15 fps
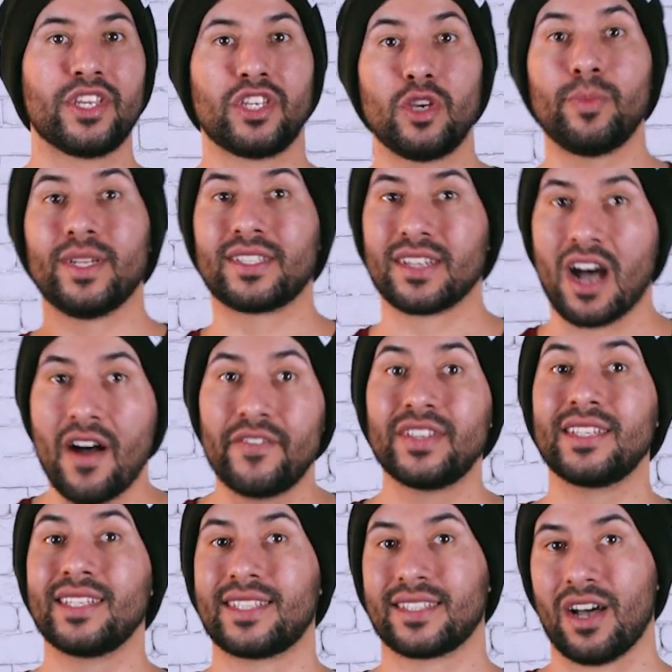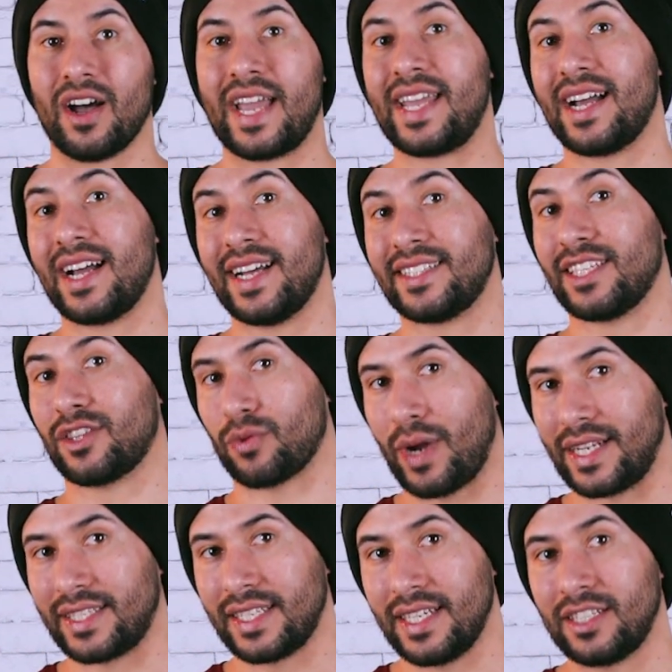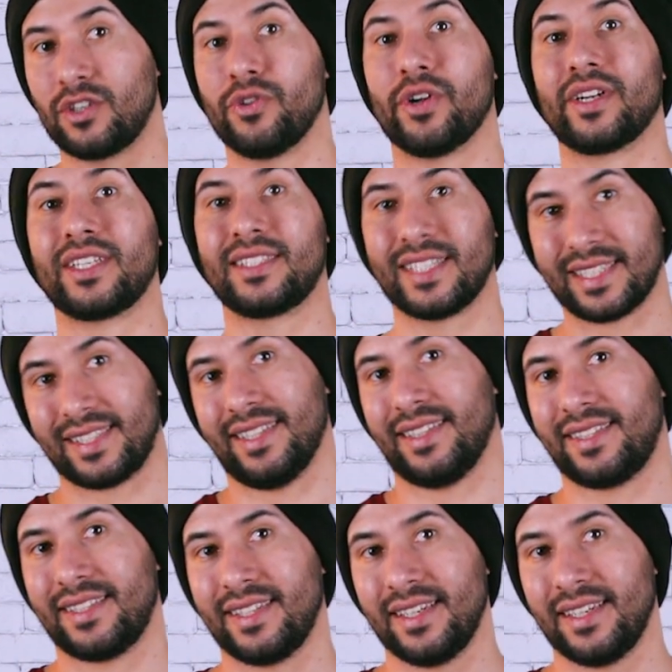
Humans obviously saw AI as a threat to their existence.